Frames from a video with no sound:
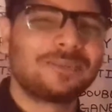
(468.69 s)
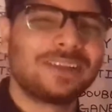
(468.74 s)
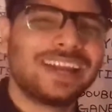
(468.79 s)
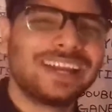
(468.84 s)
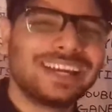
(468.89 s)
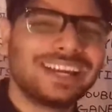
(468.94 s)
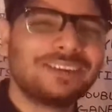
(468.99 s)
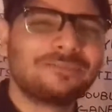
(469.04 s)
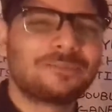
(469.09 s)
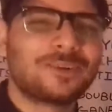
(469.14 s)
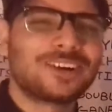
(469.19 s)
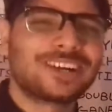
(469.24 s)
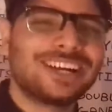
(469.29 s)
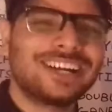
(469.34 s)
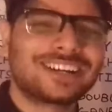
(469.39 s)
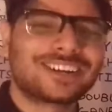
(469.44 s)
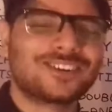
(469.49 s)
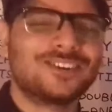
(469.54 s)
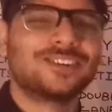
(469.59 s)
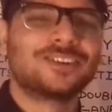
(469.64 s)
playing
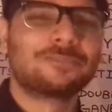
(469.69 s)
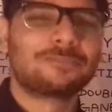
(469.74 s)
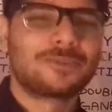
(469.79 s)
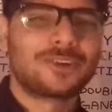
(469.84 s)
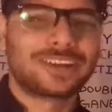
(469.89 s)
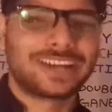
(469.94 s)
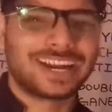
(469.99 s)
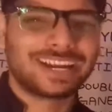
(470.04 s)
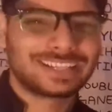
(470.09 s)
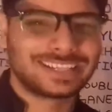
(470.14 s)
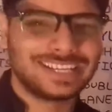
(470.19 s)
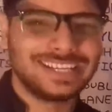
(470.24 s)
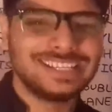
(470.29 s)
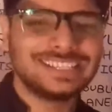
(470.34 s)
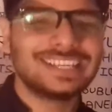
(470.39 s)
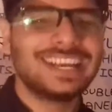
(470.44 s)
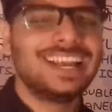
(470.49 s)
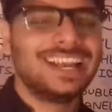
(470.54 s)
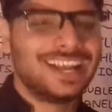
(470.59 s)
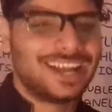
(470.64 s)
important role to protect
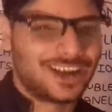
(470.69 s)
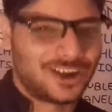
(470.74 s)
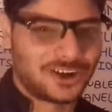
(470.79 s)
these